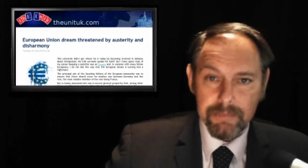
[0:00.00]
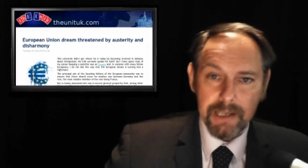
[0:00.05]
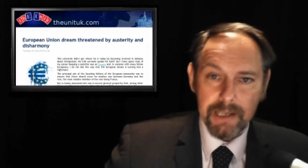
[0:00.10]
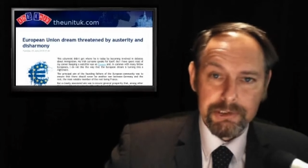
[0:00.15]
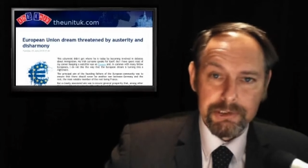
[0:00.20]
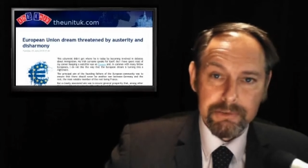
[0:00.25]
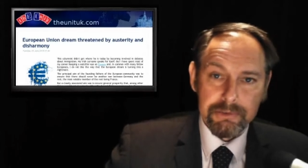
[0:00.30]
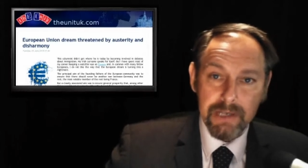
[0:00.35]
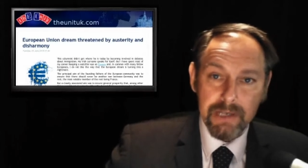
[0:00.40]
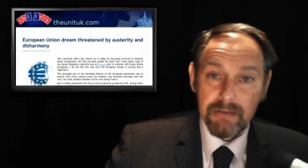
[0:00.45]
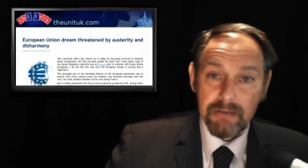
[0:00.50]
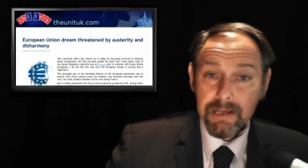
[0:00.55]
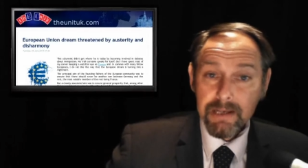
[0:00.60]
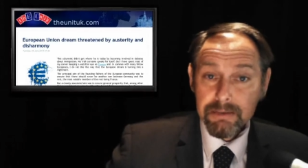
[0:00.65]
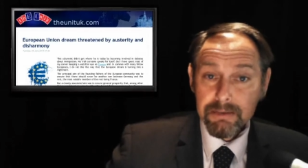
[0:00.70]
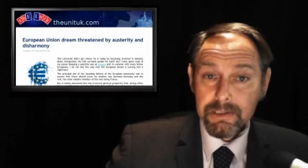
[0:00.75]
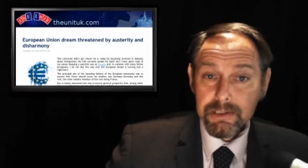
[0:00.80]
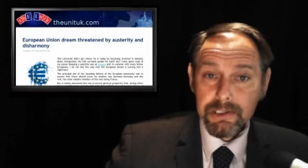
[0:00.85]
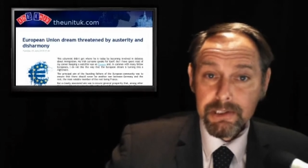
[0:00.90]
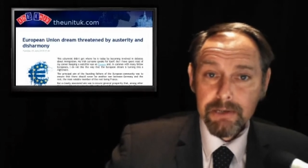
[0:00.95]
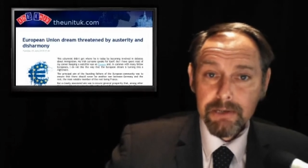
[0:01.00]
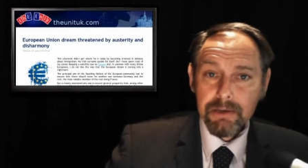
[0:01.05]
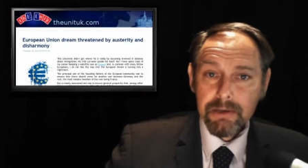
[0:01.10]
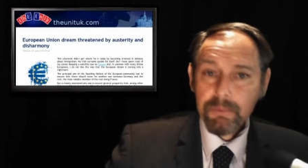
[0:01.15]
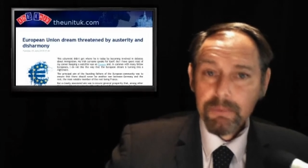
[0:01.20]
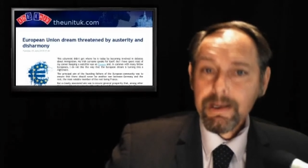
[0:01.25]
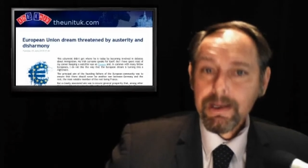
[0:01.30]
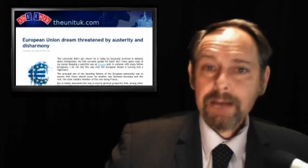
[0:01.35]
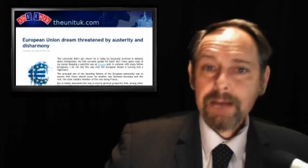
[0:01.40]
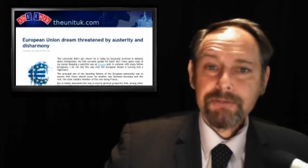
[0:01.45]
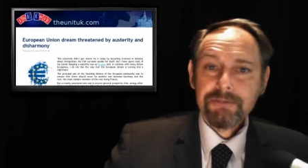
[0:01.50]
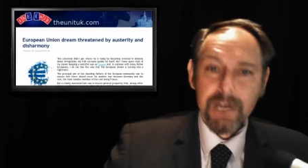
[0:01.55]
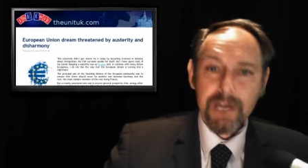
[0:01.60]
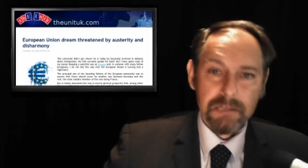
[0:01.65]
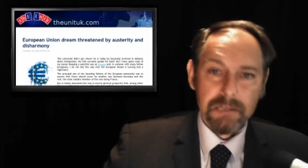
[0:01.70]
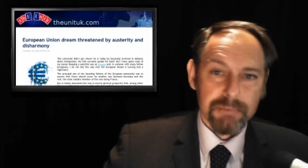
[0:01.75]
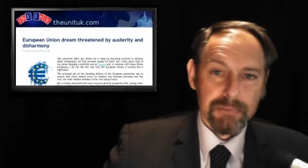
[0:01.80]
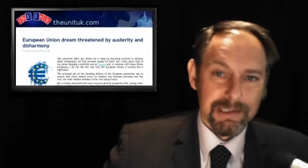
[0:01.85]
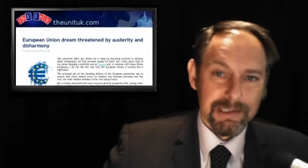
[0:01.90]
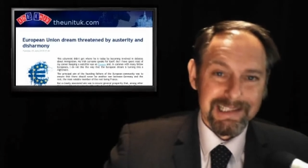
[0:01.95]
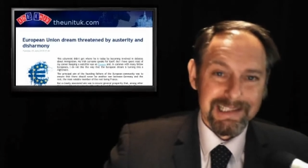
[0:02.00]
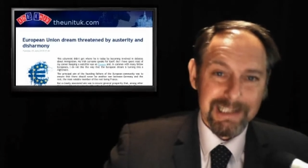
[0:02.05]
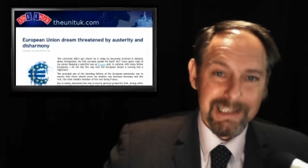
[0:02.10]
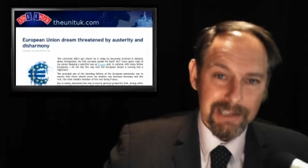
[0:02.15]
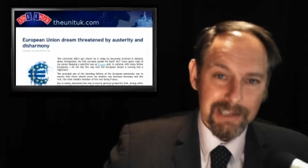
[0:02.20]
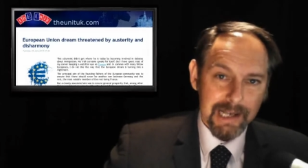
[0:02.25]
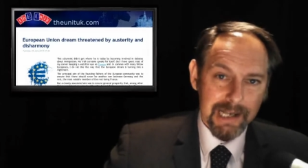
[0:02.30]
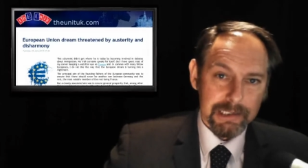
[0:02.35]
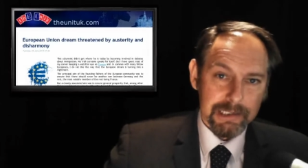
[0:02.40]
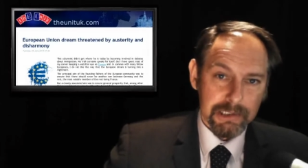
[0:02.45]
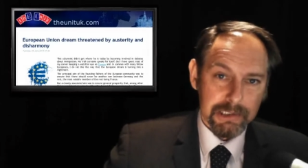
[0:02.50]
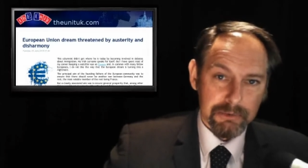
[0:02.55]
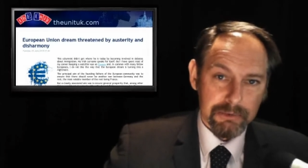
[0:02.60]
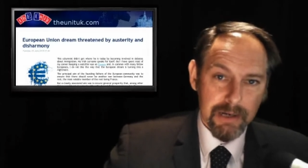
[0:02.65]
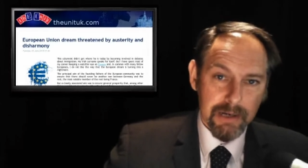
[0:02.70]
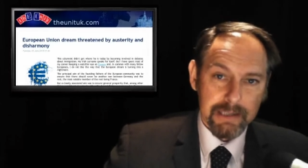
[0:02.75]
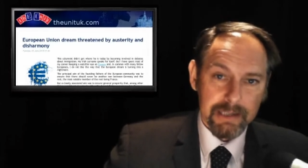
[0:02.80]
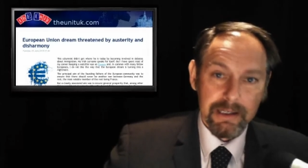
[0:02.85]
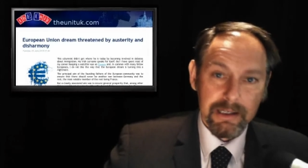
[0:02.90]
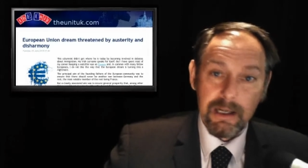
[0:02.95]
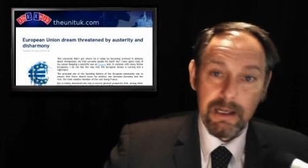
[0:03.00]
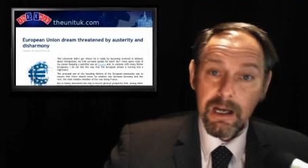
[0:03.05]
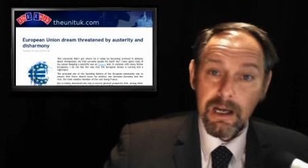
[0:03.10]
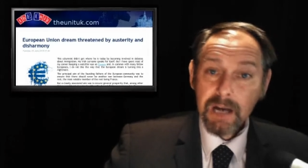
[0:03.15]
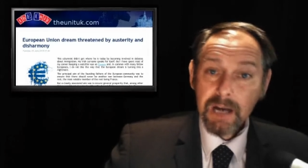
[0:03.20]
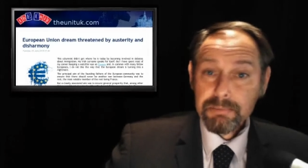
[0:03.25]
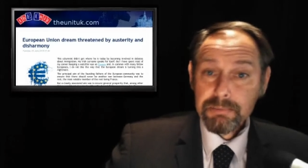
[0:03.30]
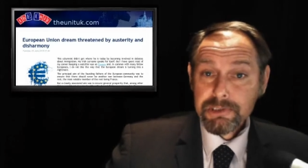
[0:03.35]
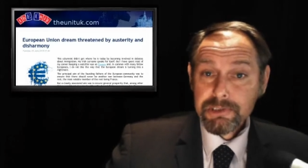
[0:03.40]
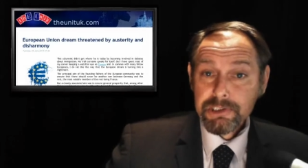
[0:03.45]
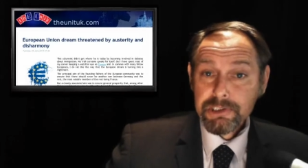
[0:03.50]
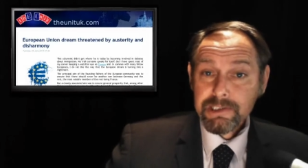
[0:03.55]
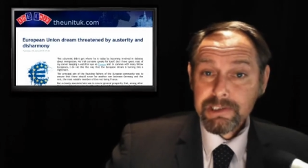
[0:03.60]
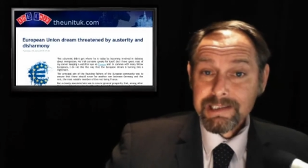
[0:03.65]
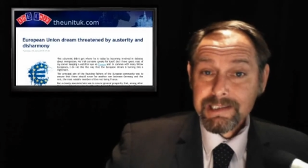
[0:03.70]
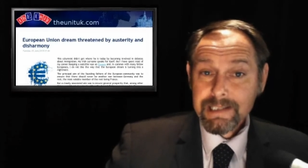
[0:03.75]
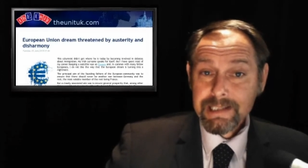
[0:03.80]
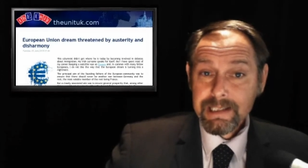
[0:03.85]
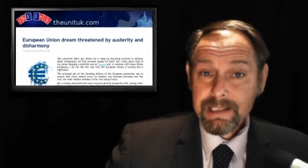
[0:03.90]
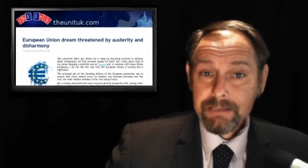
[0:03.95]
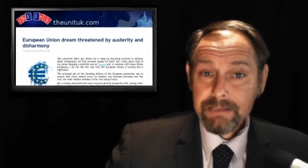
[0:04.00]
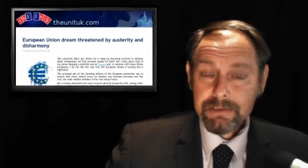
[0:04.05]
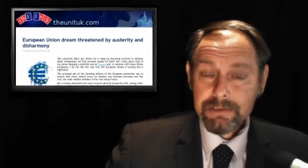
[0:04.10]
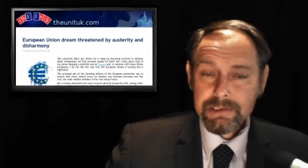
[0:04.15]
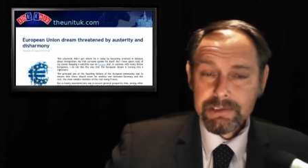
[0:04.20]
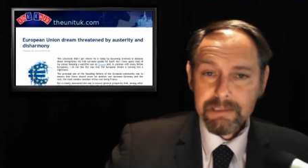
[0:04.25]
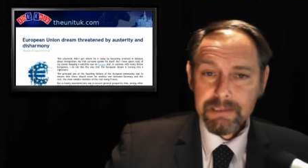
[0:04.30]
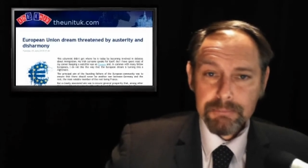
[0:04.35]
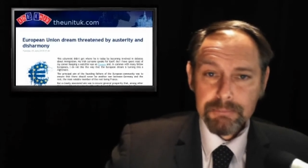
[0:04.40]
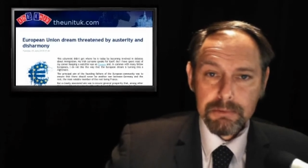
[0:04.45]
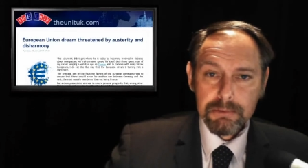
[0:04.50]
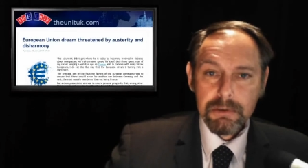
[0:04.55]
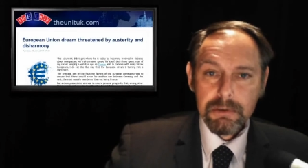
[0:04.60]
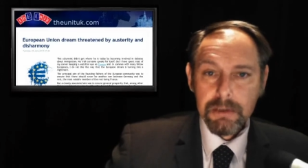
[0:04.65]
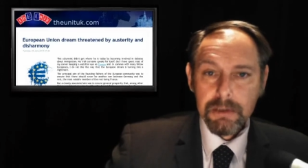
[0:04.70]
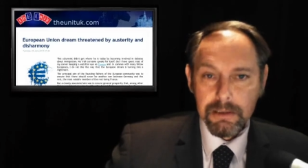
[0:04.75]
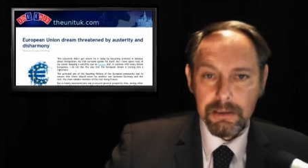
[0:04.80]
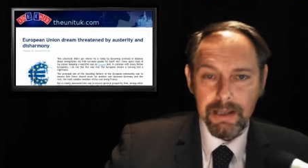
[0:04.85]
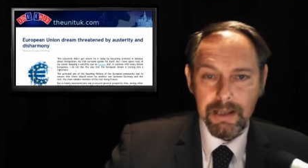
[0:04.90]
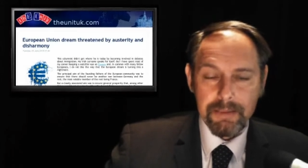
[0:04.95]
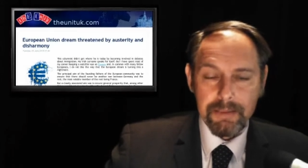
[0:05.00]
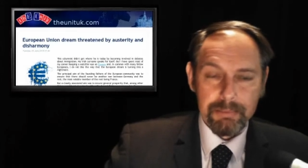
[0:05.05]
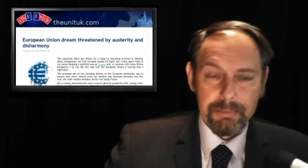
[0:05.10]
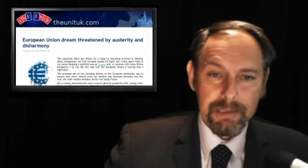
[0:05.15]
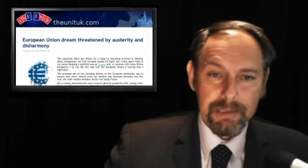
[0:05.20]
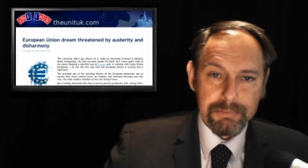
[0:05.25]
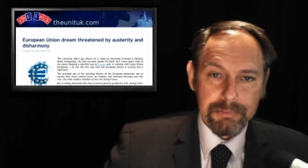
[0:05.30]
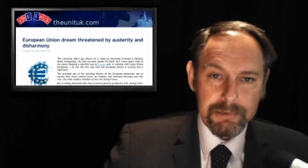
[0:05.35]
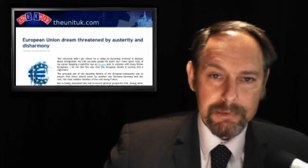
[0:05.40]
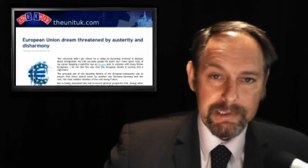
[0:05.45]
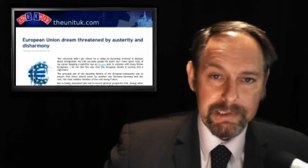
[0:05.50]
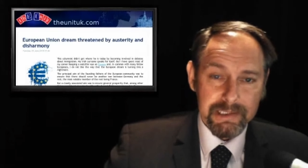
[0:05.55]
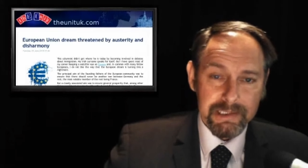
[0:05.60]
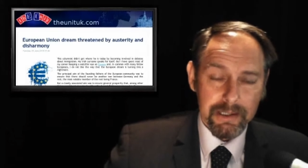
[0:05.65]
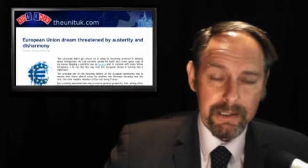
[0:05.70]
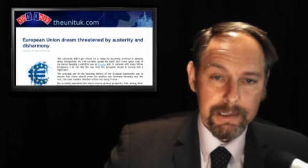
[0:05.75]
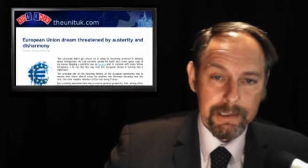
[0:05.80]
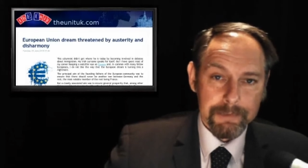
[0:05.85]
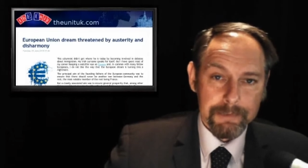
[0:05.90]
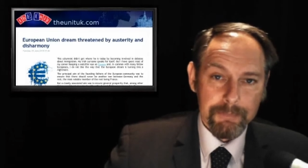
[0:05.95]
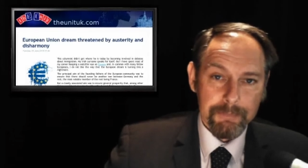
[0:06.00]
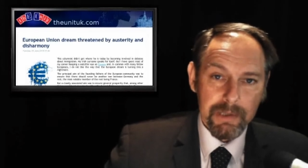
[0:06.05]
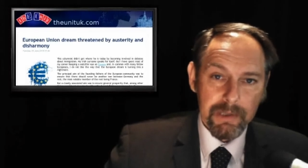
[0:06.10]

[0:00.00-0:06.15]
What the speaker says: as you know, here at ThEUnit, we have no political axe to grind. Our position is clear and simple. Let the people decide.